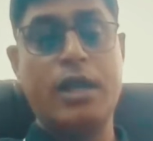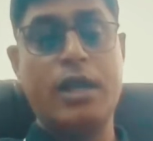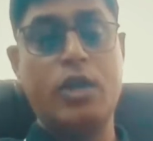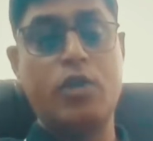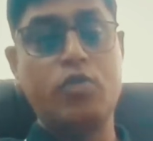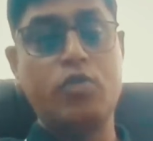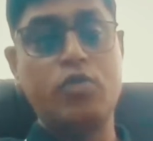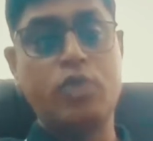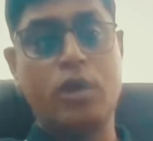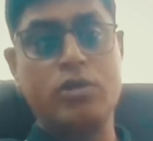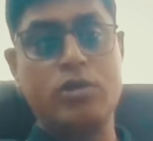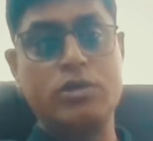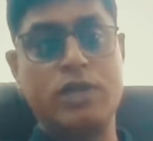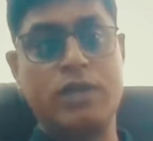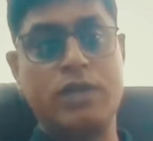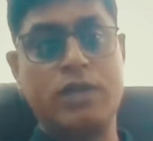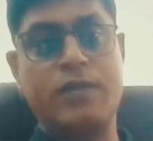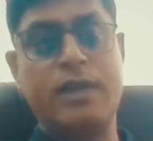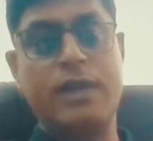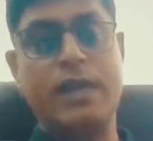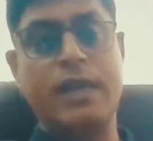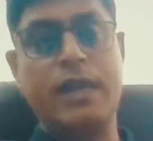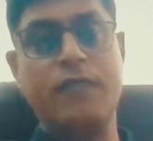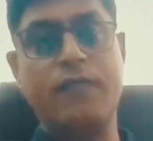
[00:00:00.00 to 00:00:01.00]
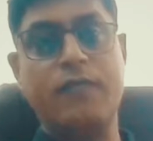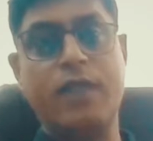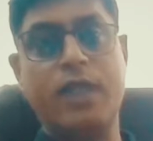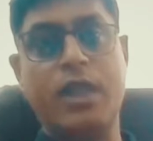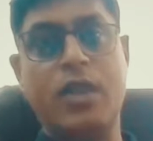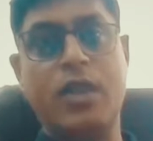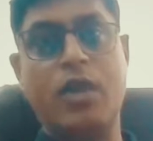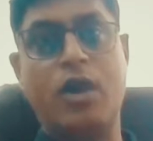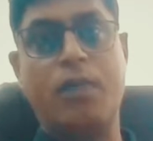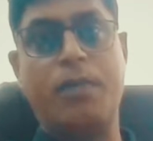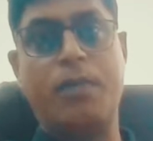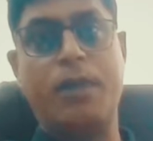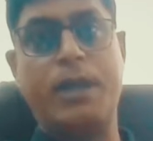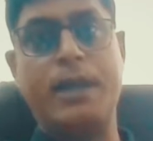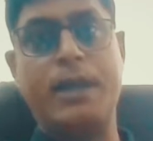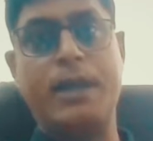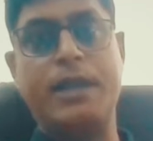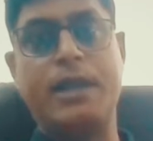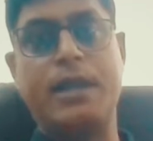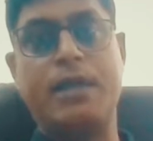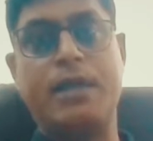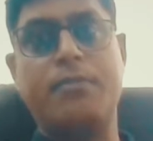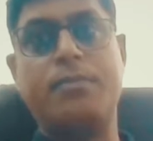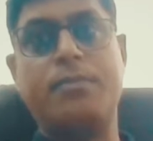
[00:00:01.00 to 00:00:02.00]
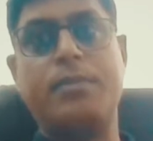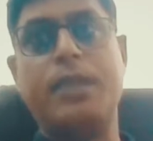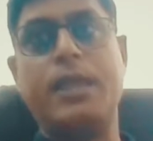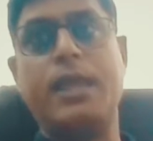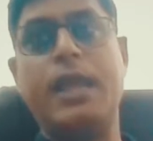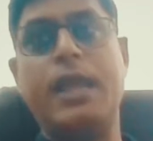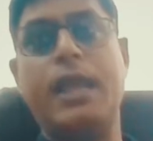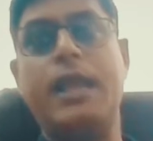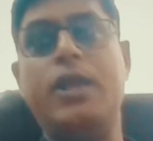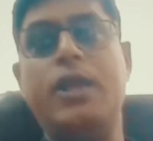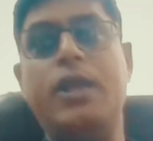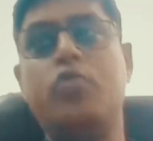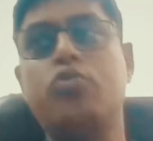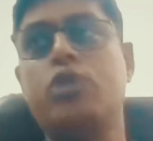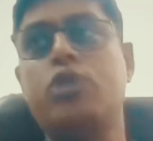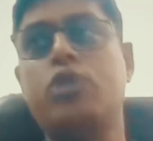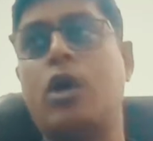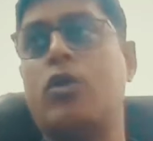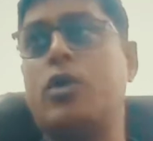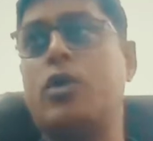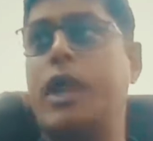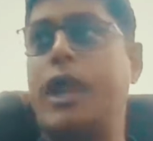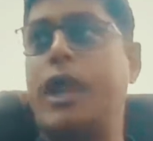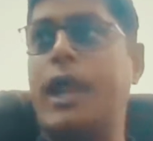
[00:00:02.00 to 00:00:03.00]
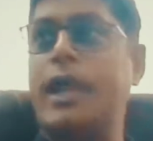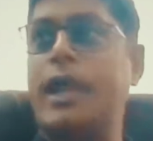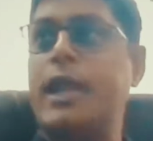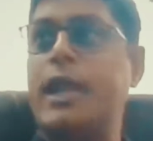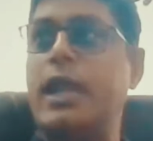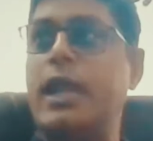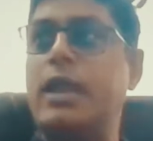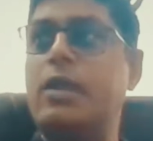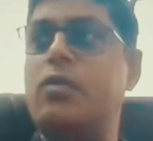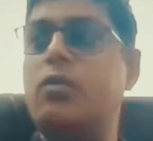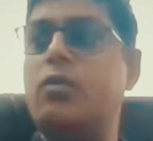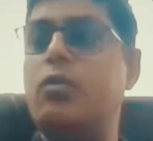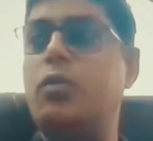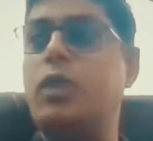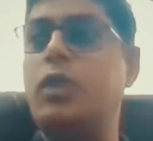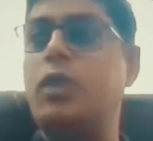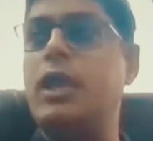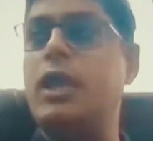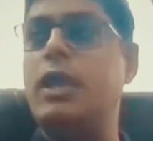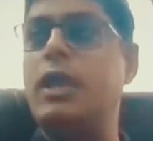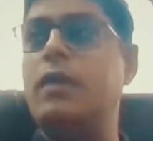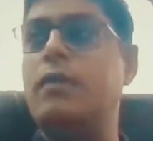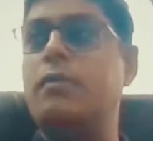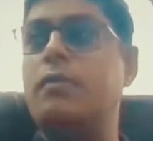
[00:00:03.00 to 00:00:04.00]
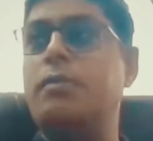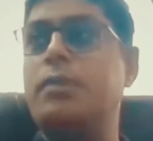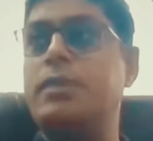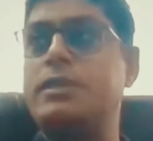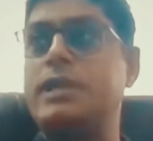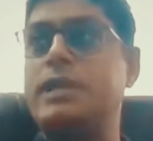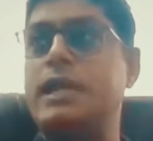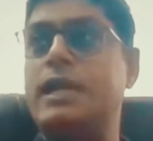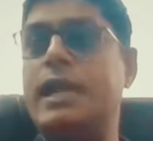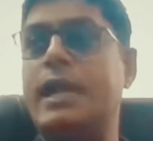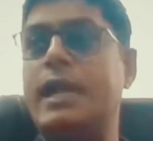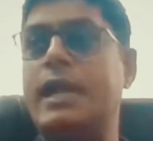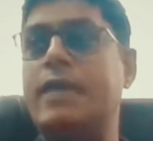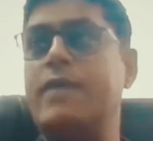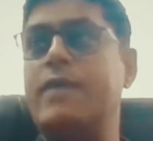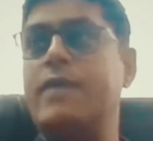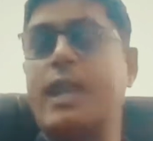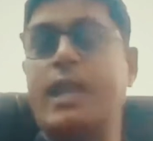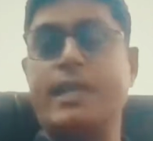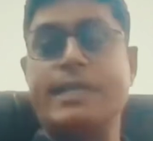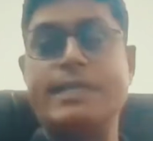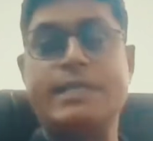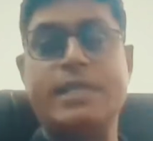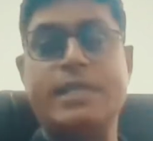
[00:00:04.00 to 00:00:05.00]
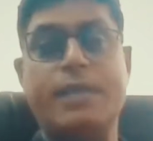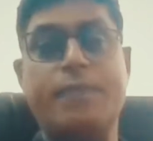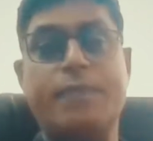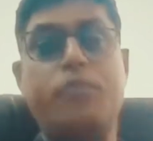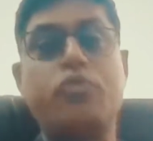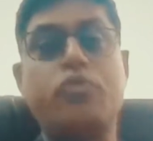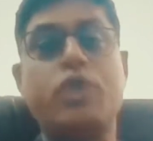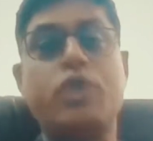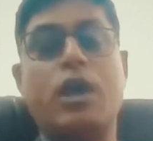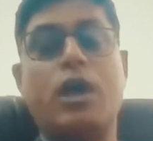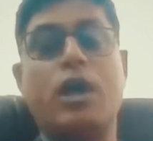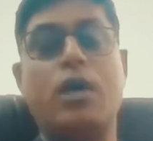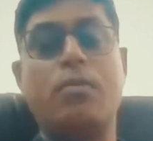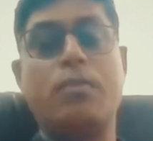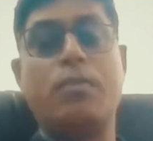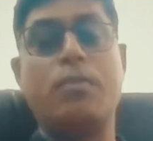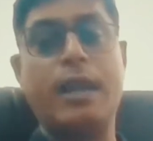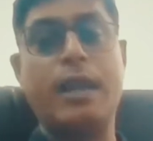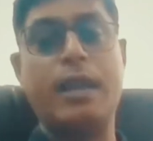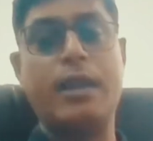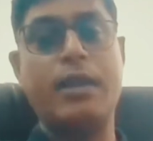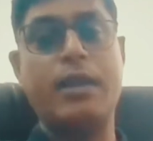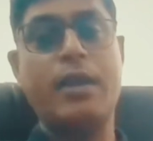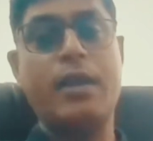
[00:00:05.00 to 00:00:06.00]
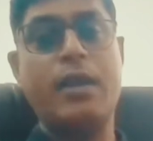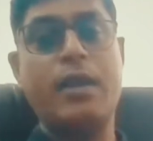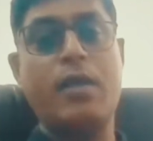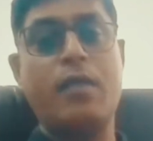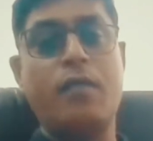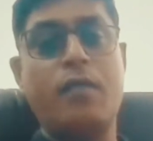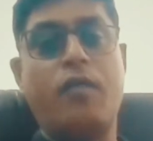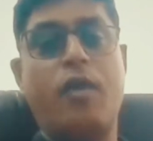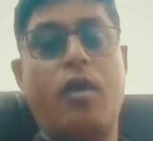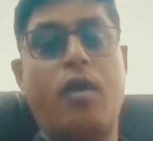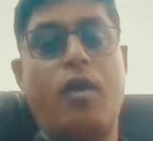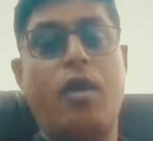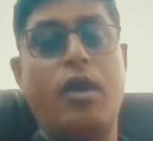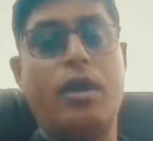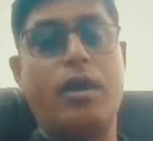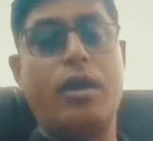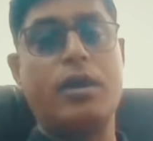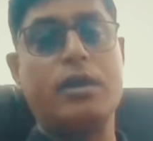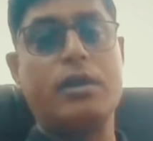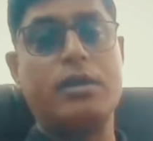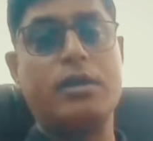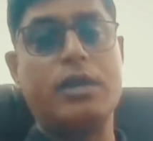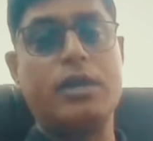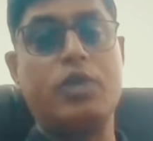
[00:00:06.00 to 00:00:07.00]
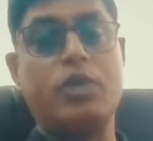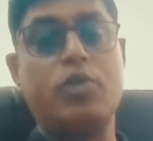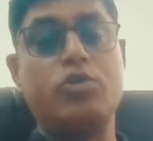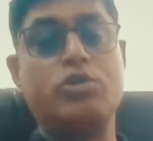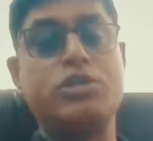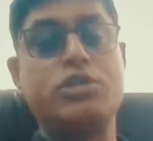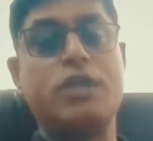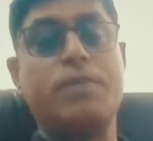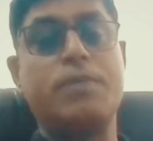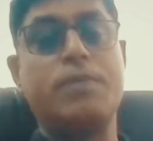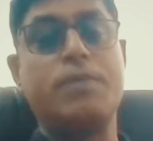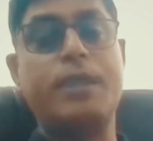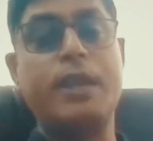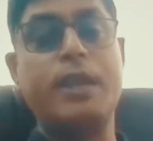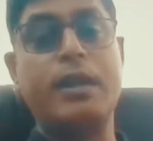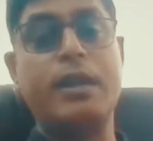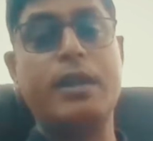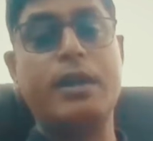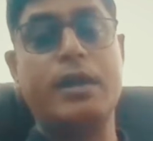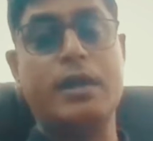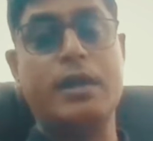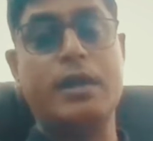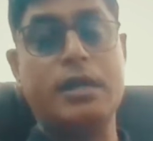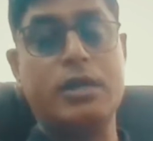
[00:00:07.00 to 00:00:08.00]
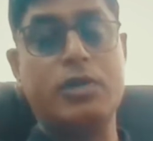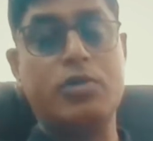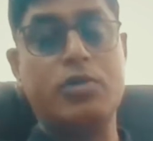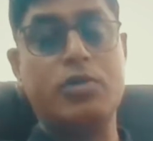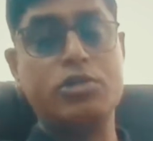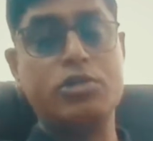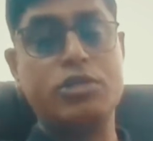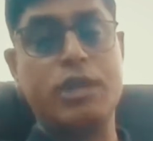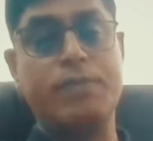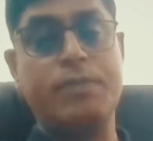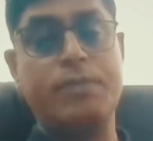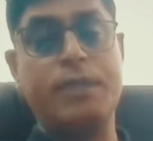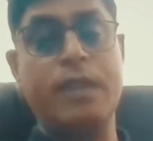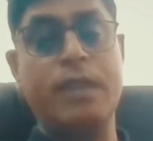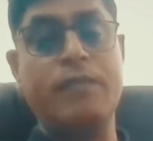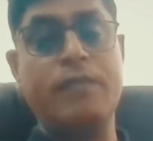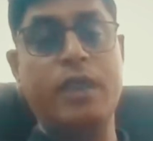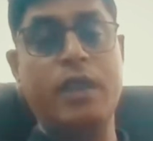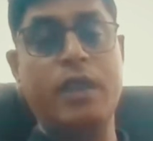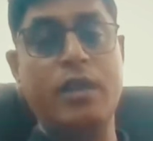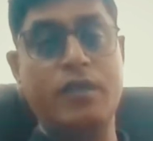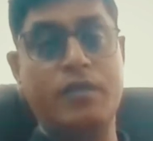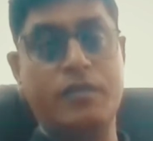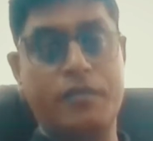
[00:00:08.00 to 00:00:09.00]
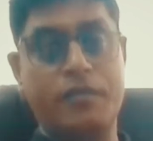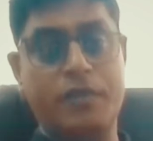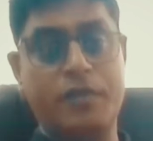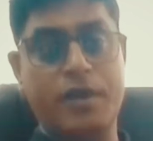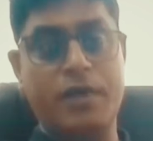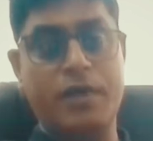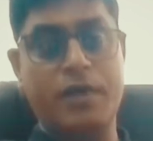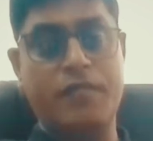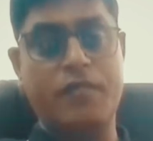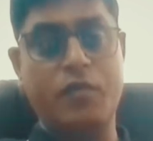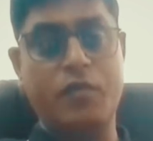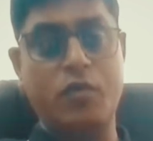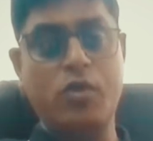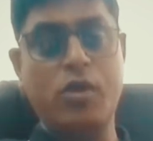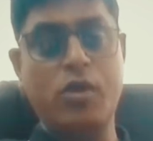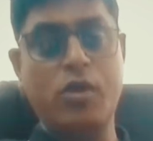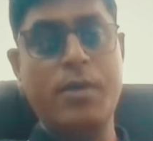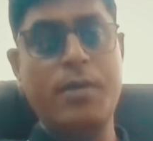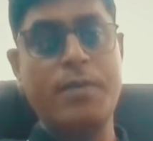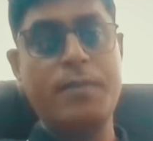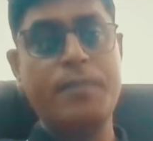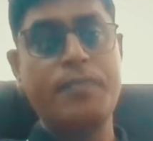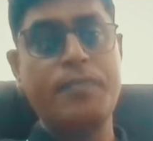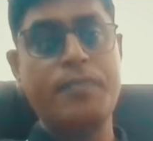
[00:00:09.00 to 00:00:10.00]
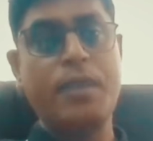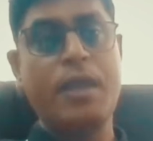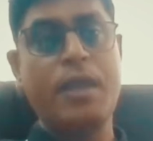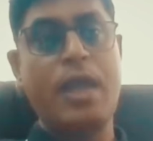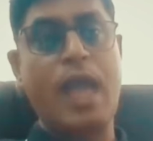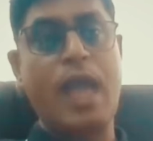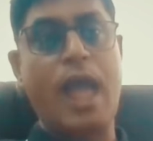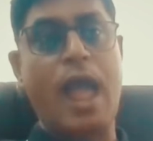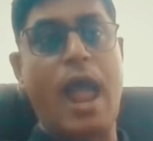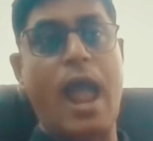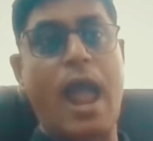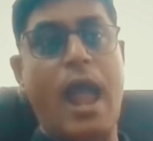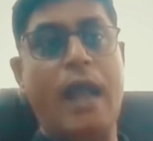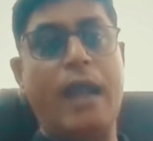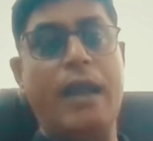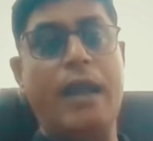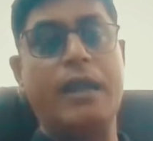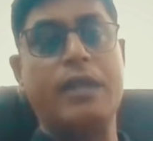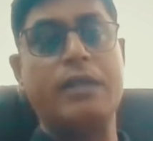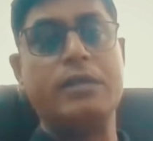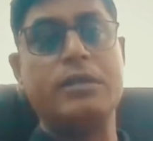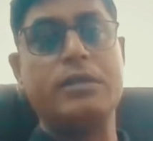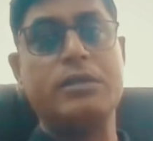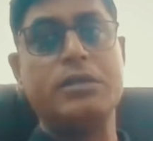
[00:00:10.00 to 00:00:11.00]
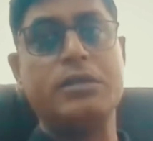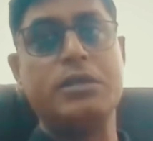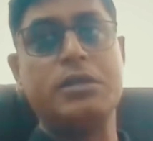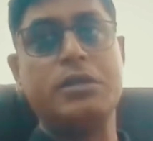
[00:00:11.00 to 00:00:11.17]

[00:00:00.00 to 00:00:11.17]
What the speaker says: In 2017, we incorporated the company. In 2018, we presented our concept to the government for the doorstep delivery of fuel, and